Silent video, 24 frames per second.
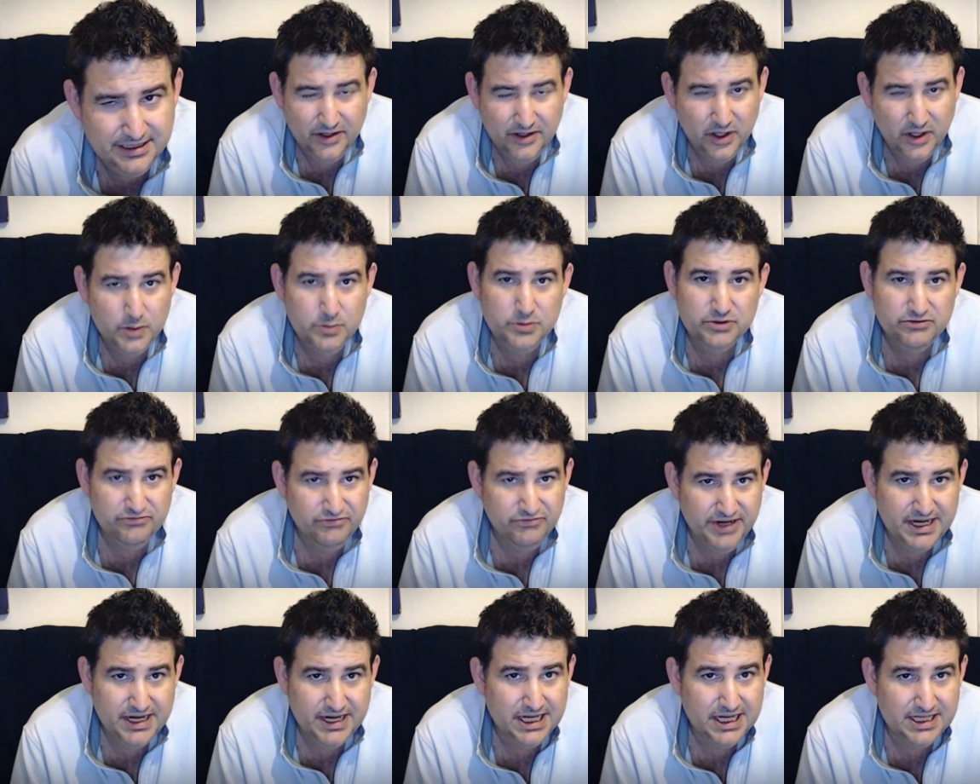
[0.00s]
And I would
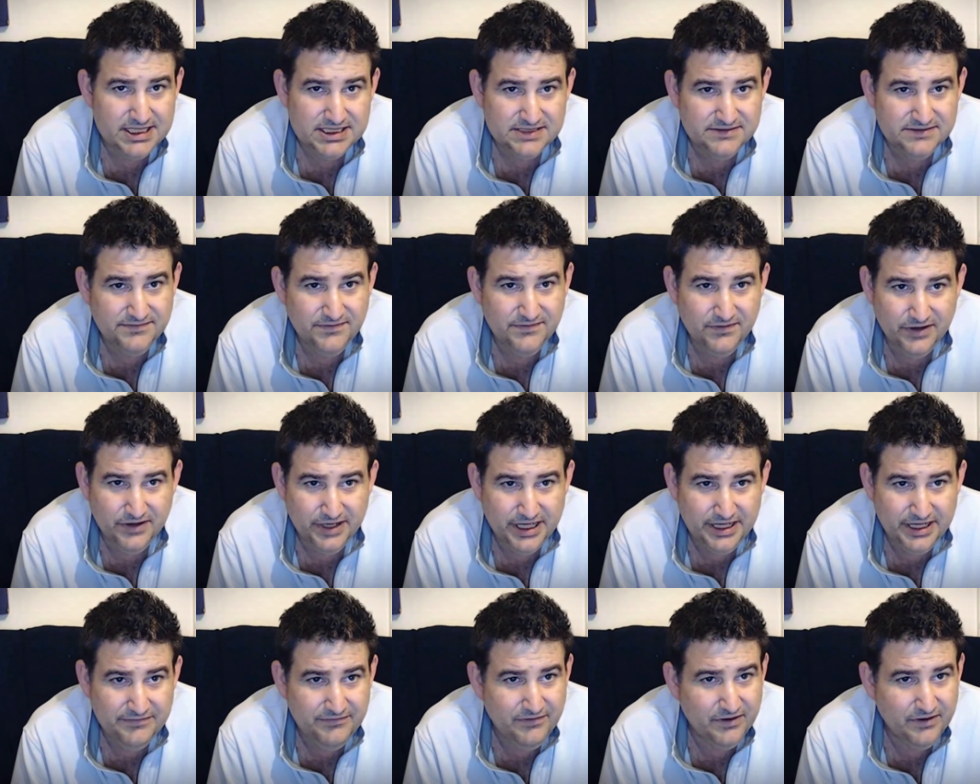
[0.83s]

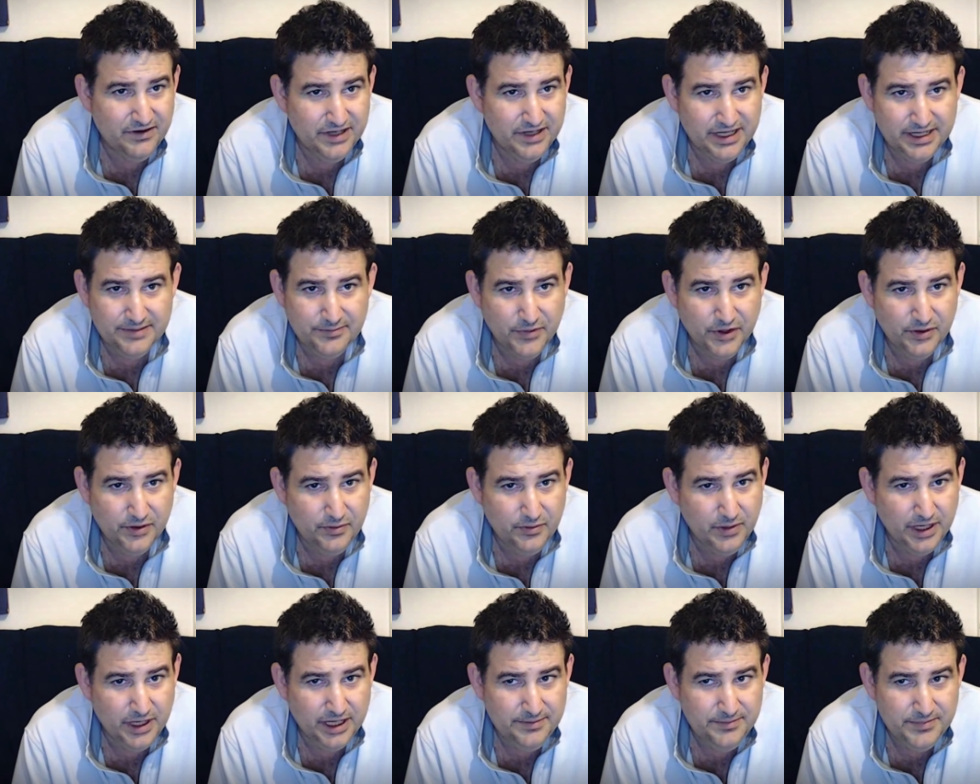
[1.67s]
reclassify it if I had my
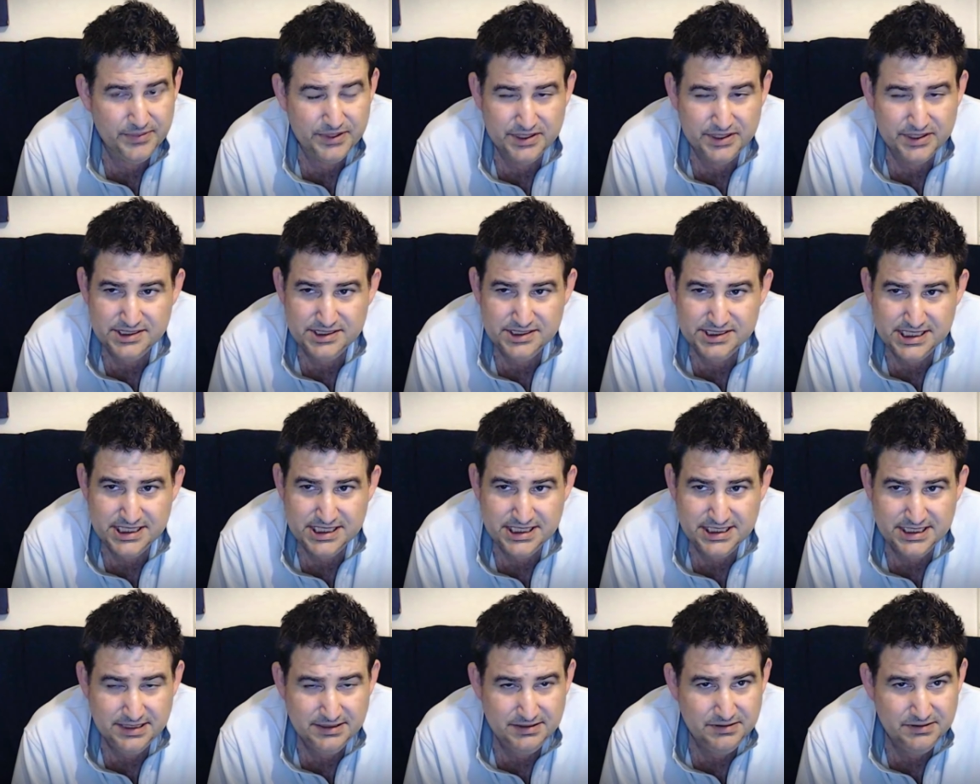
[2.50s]
way, because
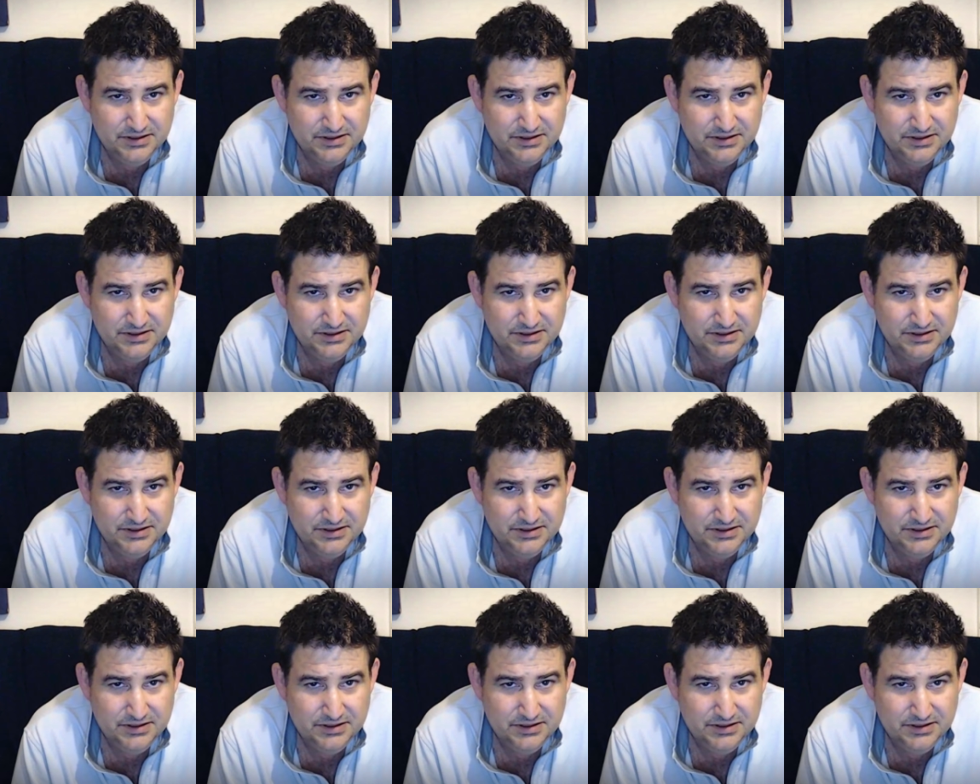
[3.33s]
it,